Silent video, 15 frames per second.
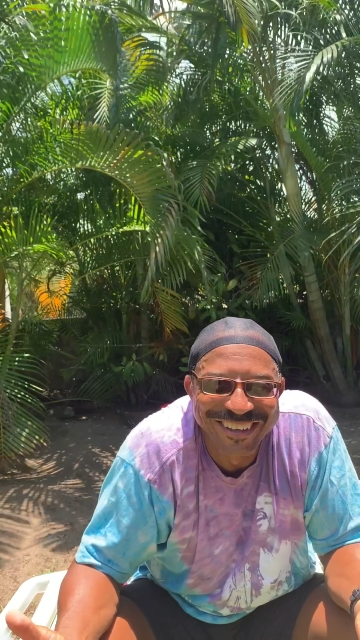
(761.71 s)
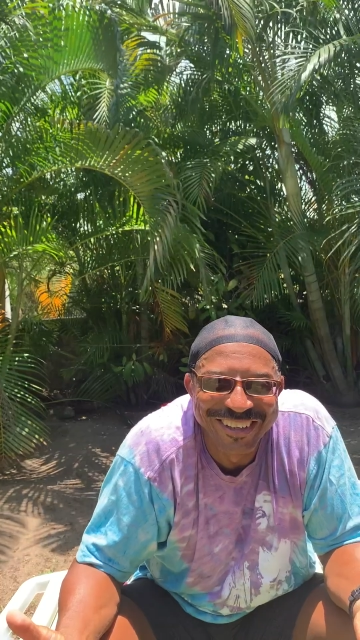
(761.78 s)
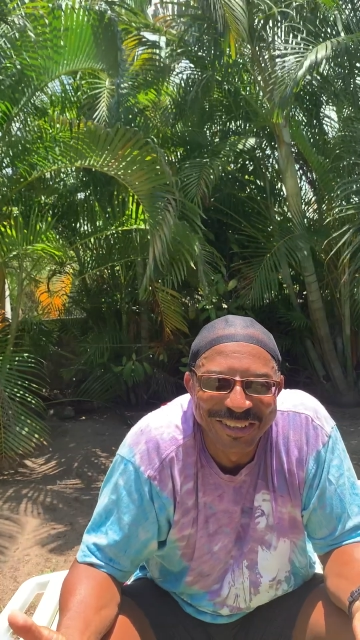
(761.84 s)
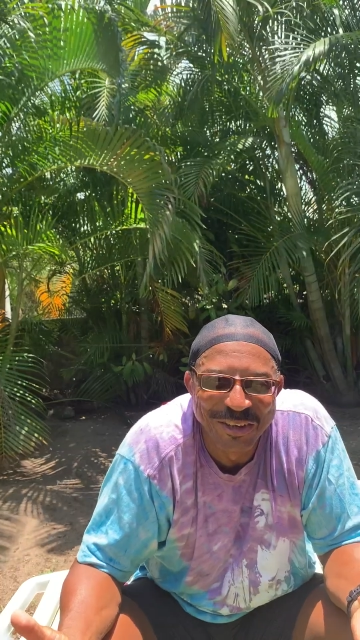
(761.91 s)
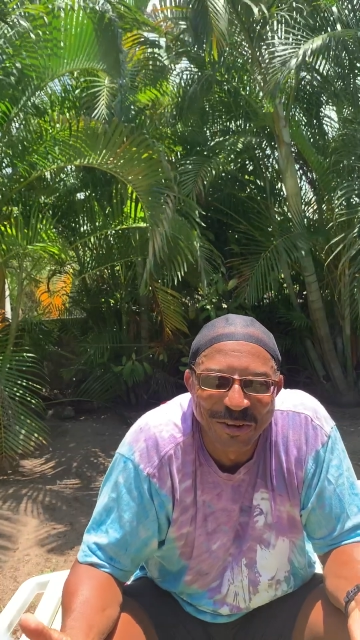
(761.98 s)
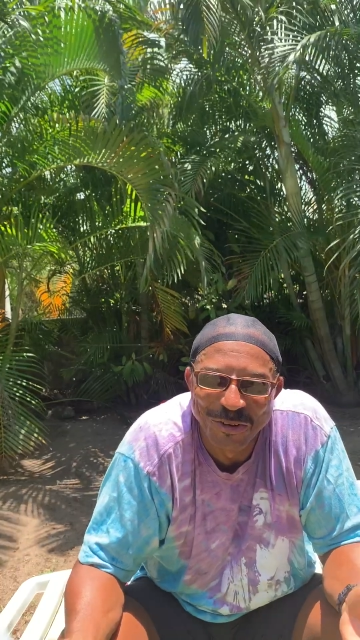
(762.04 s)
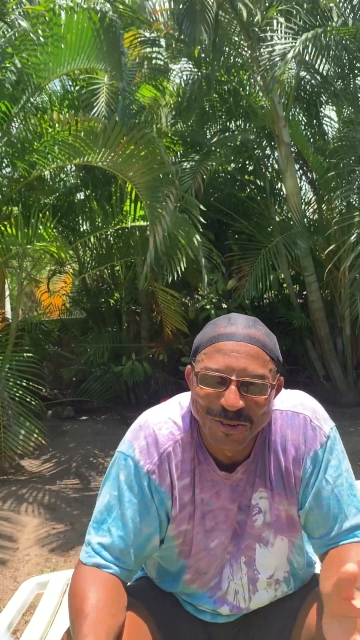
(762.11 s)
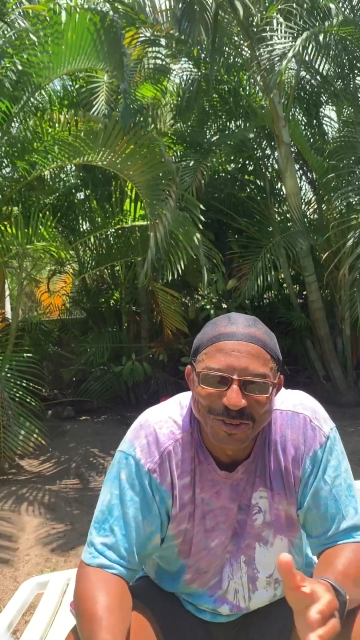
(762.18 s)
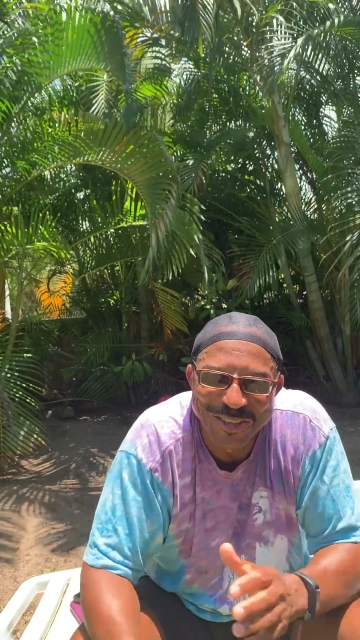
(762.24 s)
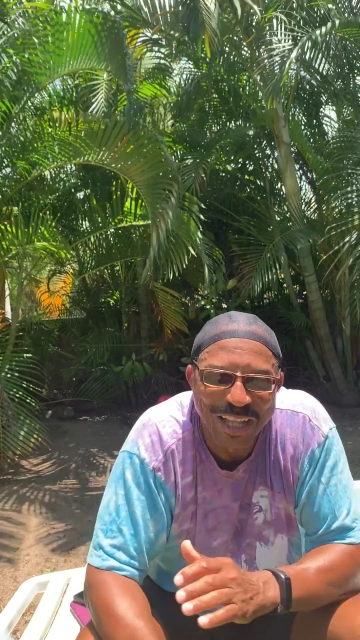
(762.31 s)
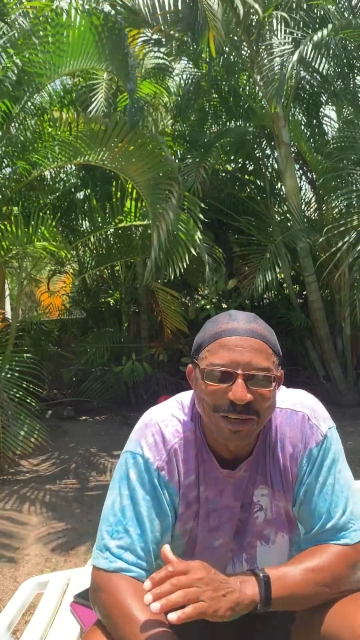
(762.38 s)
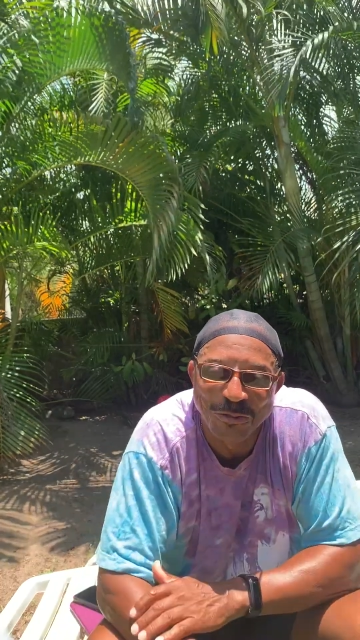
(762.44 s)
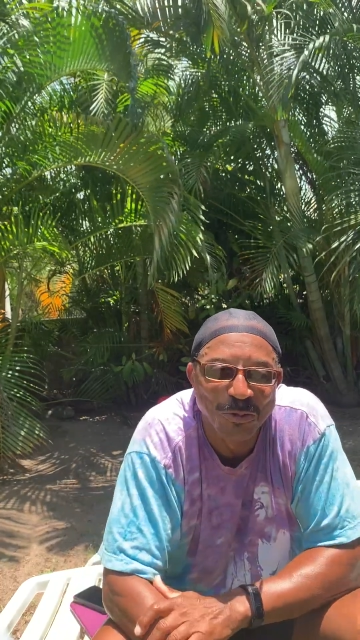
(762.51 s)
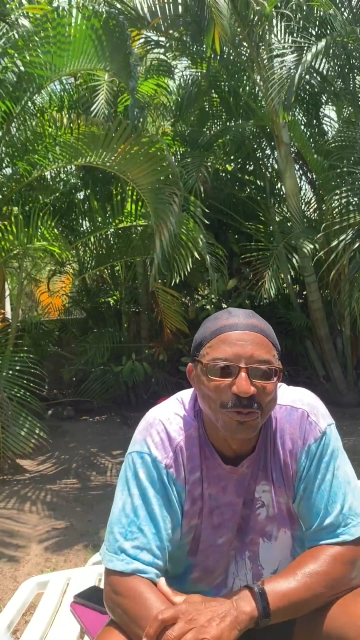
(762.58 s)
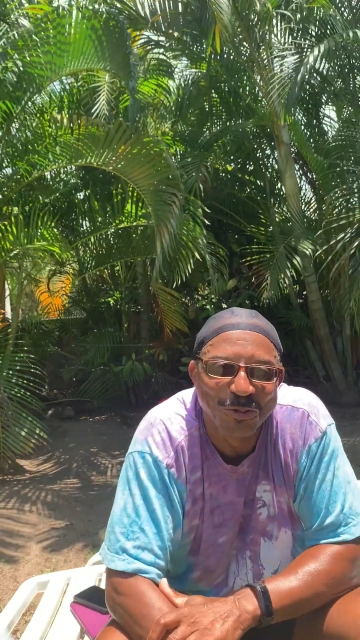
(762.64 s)
you know, just
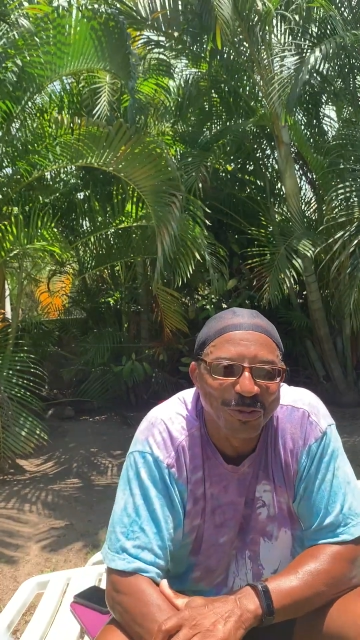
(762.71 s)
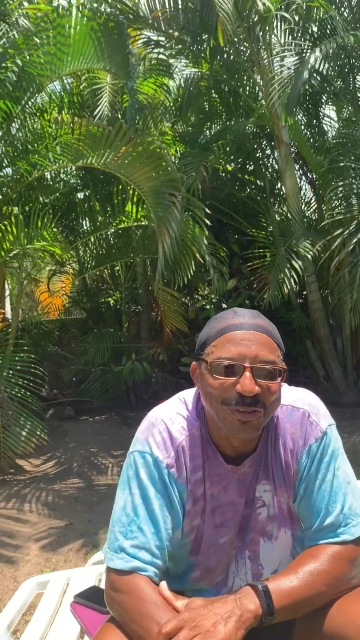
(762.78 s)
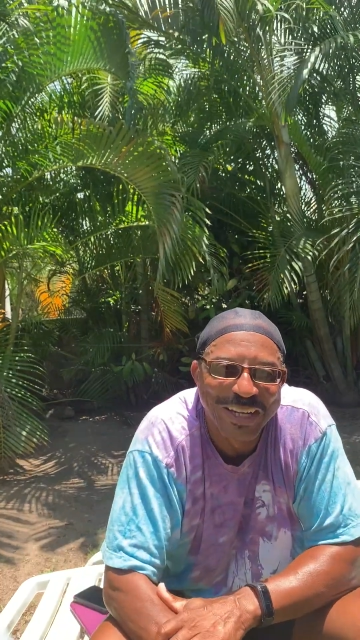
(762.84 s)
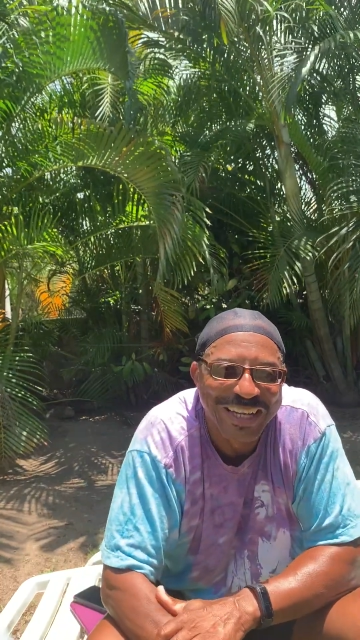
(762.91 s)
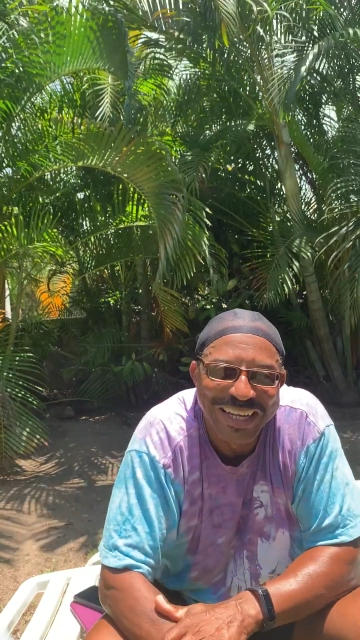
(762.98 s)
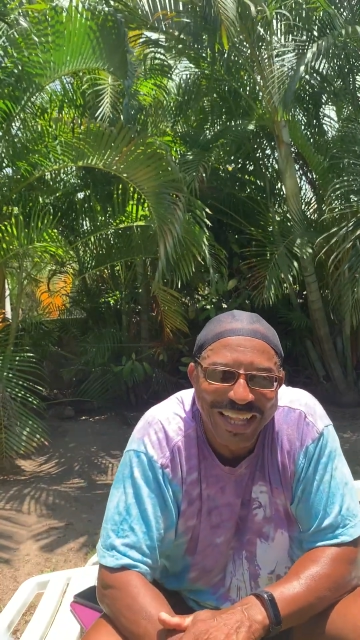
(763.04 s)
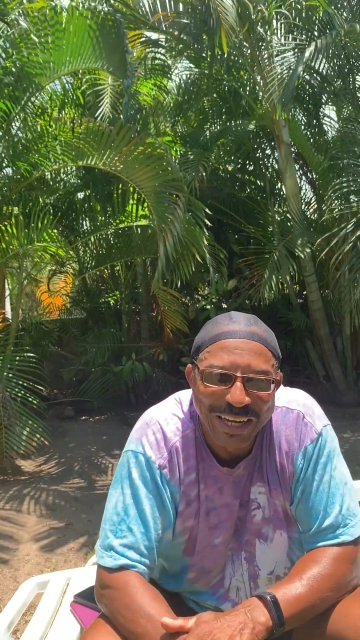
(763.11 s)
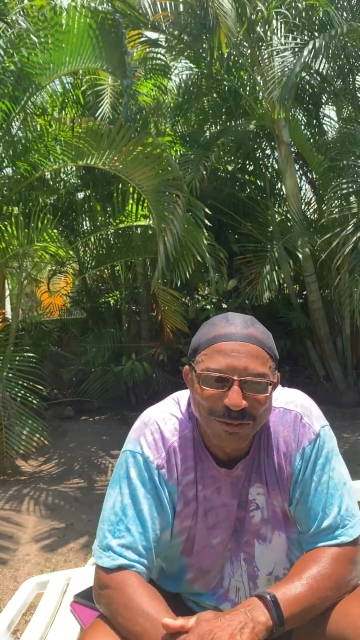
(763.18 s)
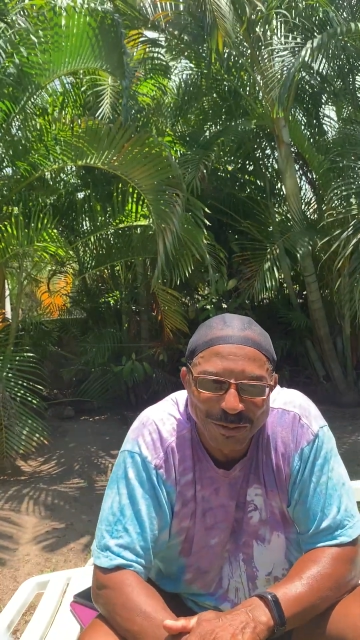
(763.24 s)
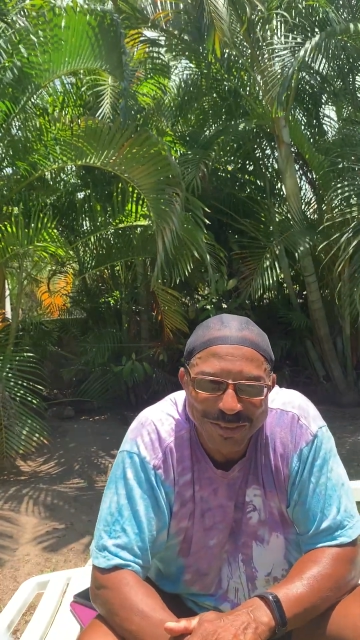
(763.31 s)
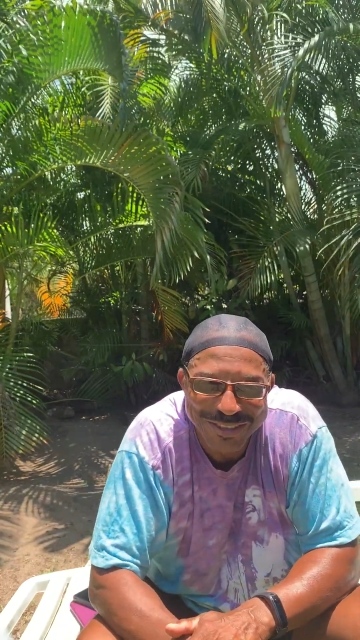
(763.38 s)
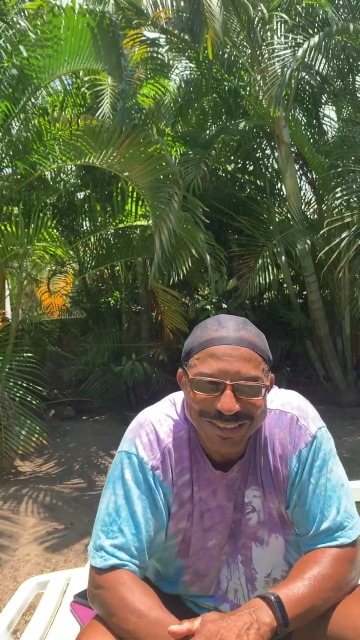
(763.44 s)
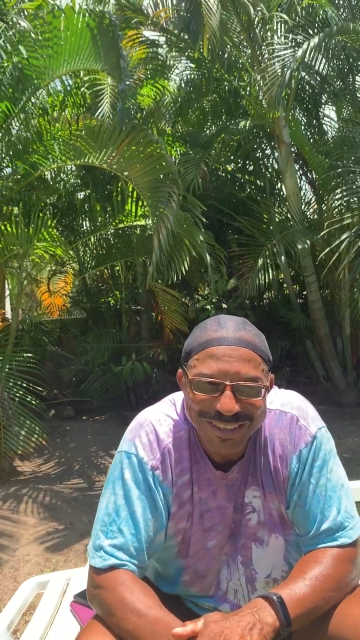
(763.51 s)
like rules of any language.